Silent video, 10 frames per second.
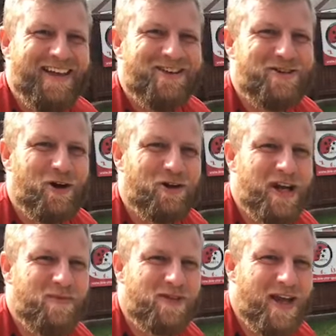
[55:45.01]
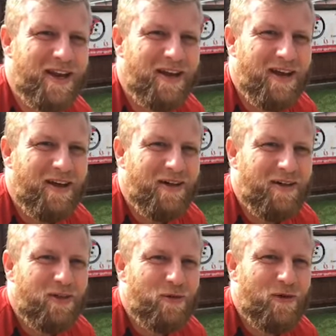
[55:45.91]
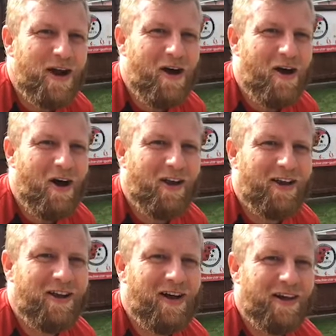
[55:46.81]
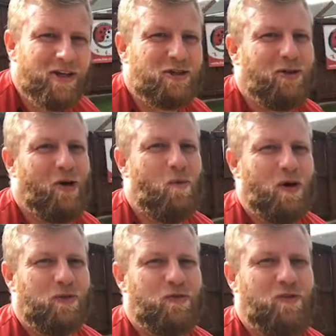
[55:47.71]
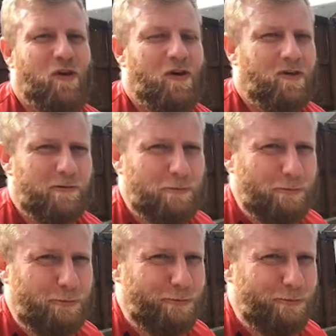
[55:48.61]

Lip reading: The dog nipped in. 3-all. And you stood on Will's foot. Oh.